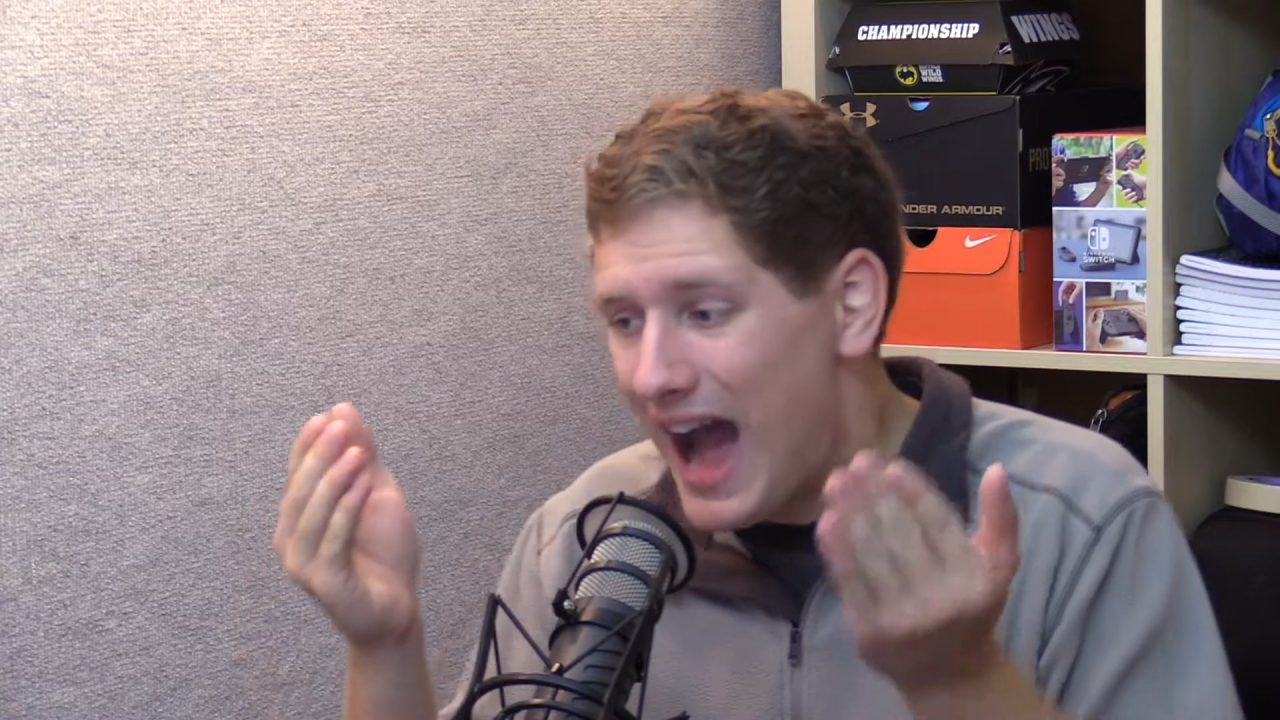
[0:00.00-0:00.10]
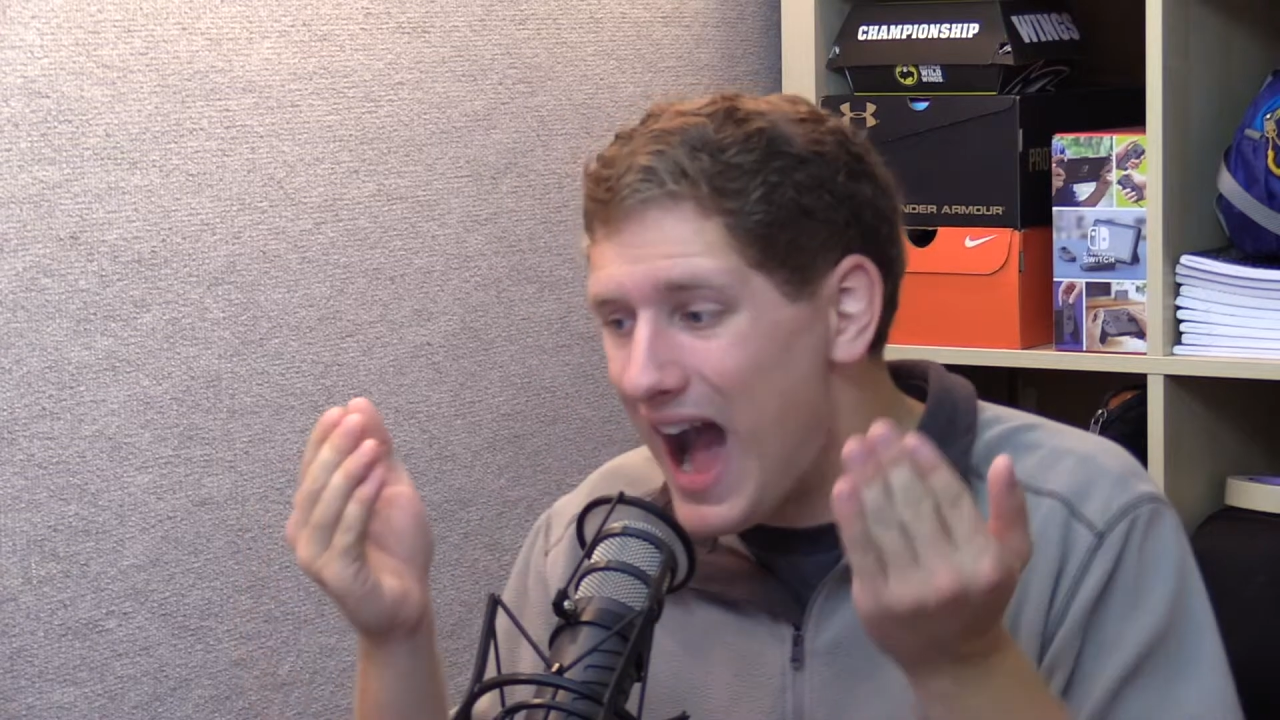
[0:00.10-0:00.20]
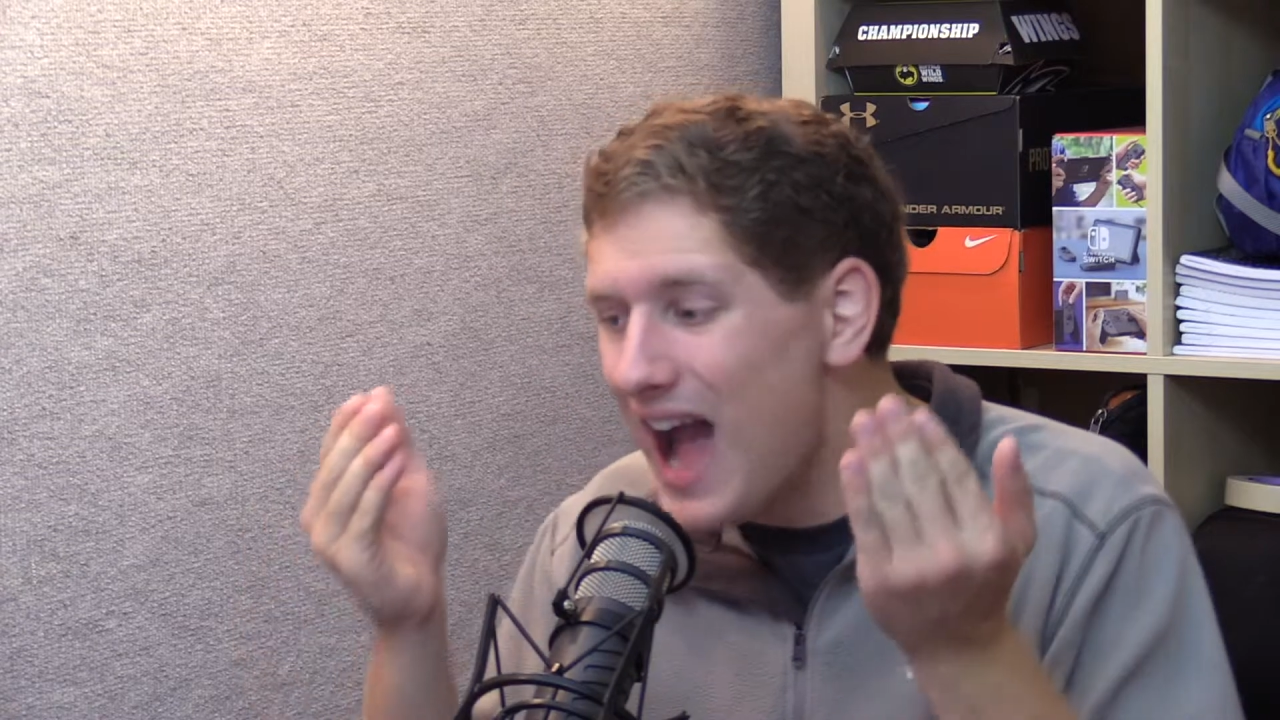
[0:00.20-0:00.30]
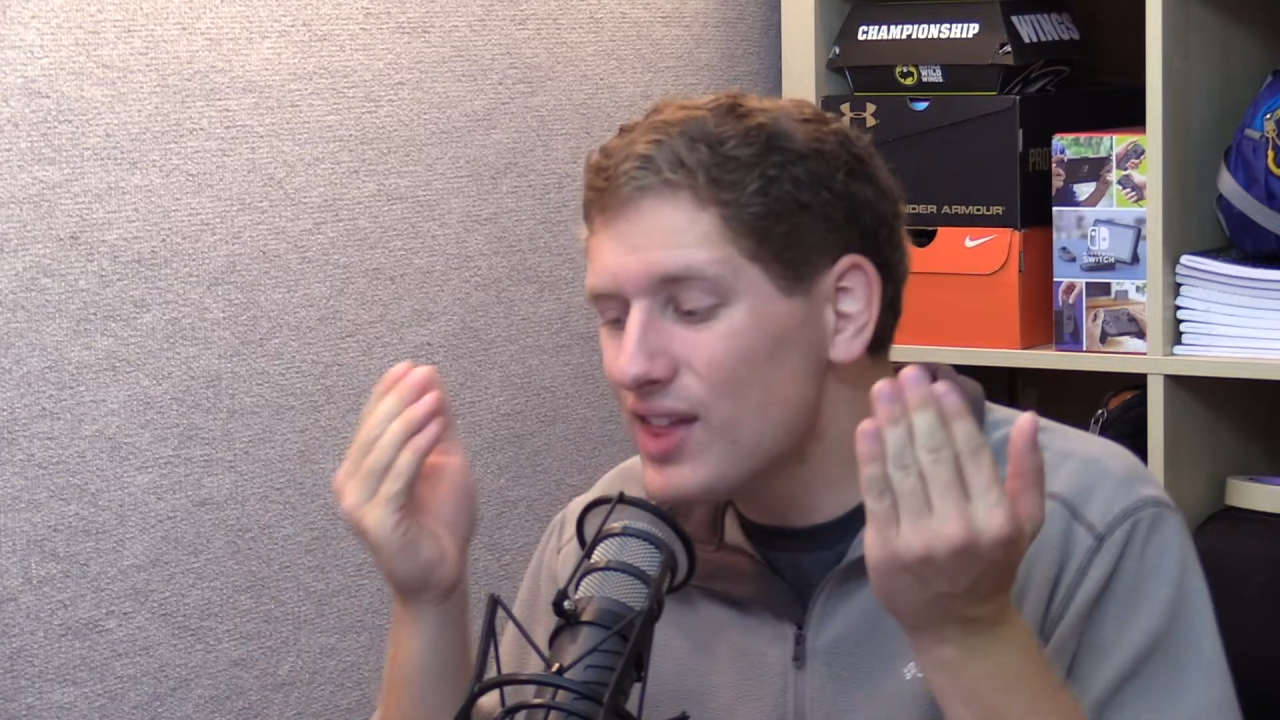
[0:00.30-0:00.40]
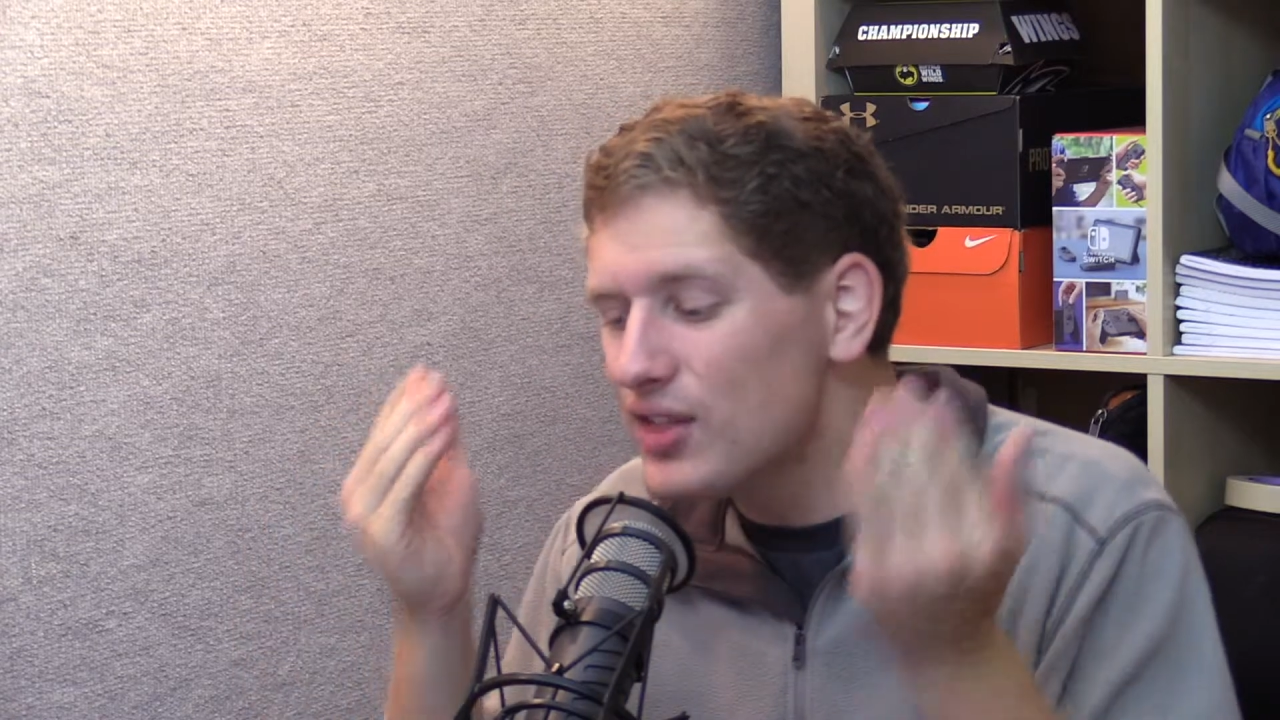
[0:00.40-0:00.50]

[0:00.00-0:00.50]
I